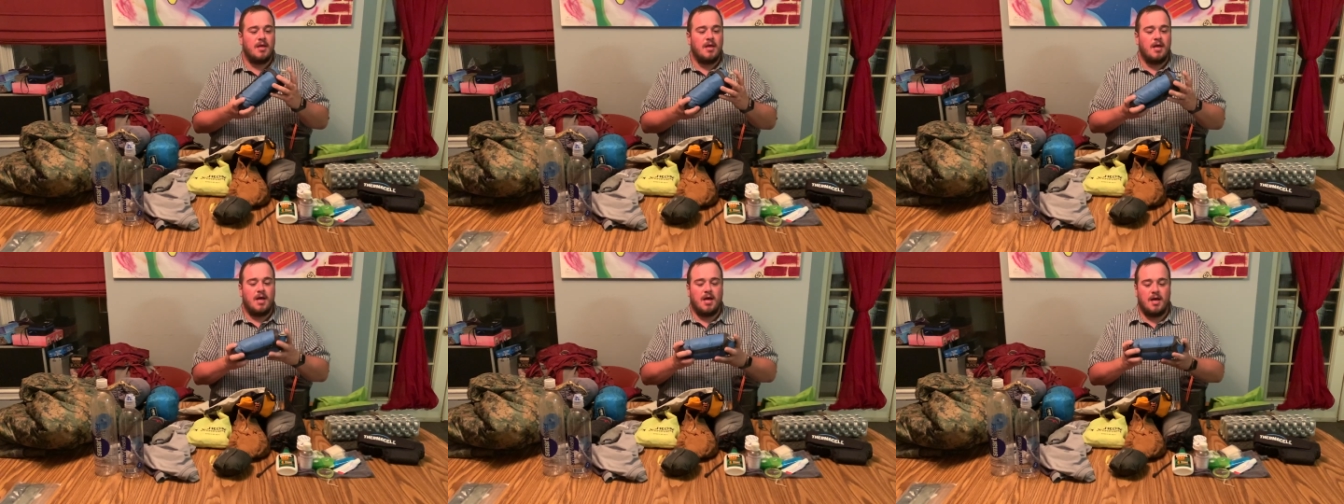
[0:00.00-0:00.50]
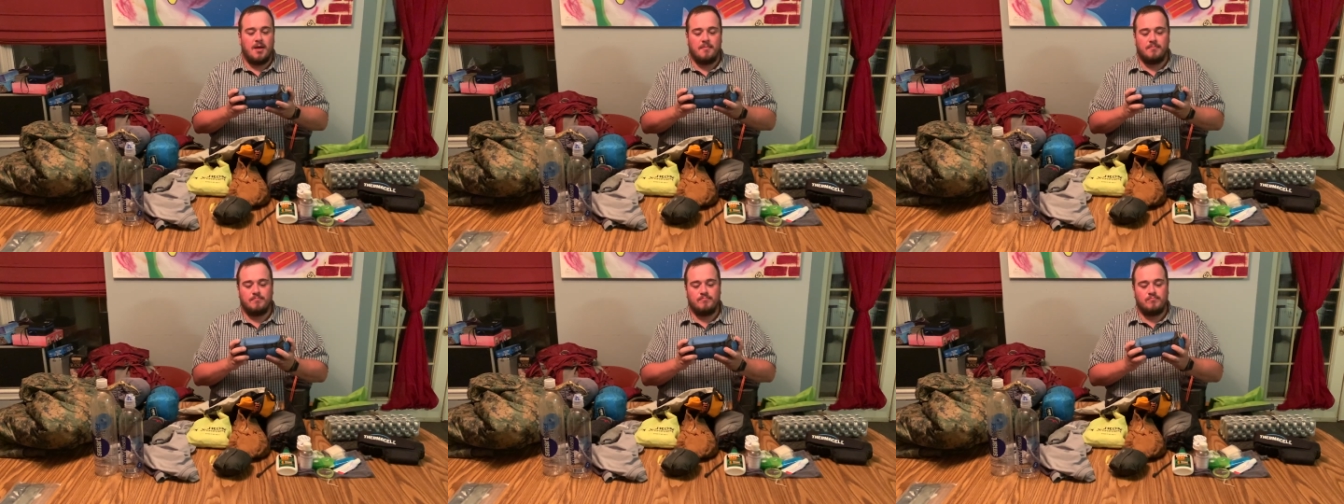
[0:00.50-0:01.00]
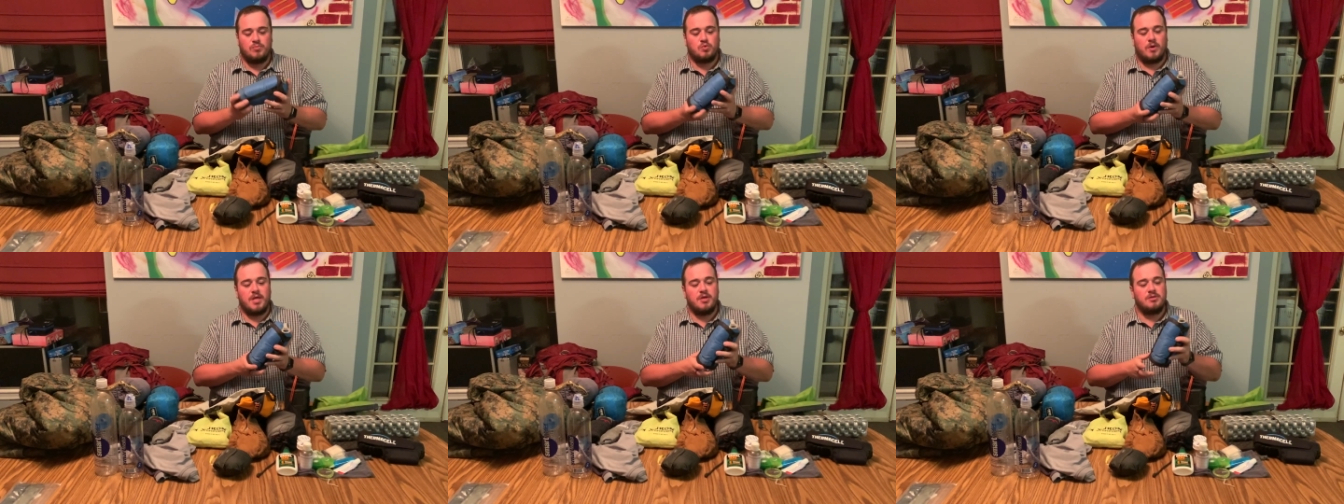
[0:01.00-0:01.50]
It's
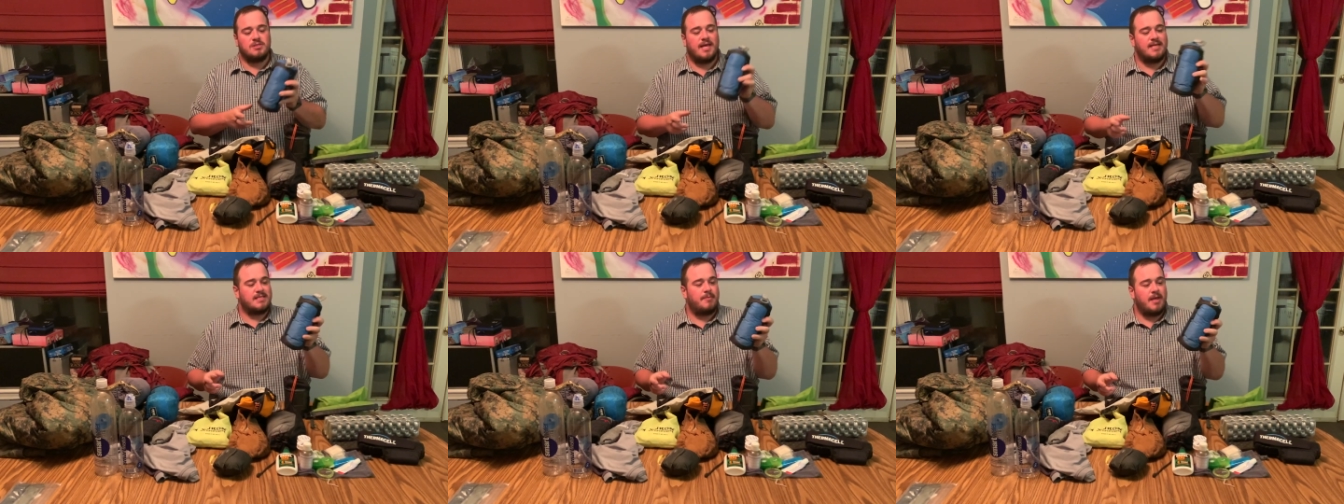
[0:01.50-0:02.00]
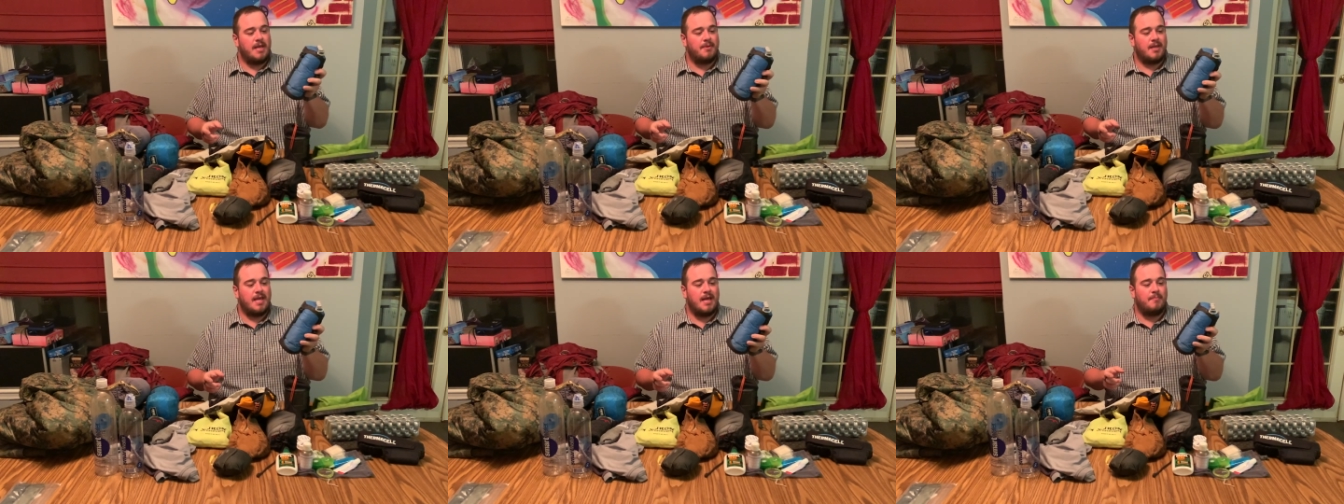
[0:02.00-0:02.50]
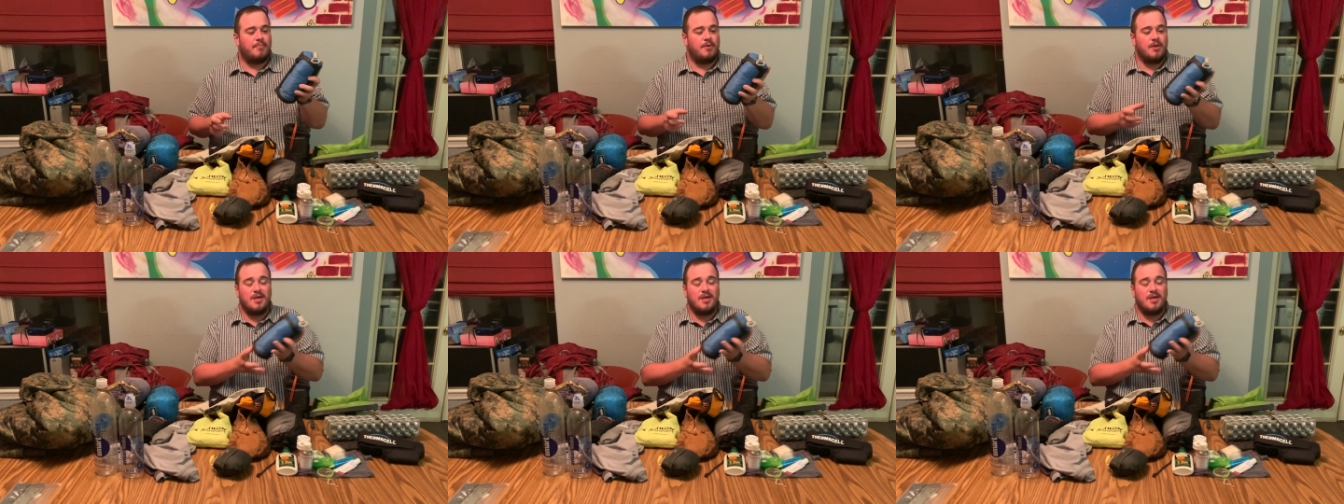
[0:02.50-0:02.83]
one I used last time at hammock camp.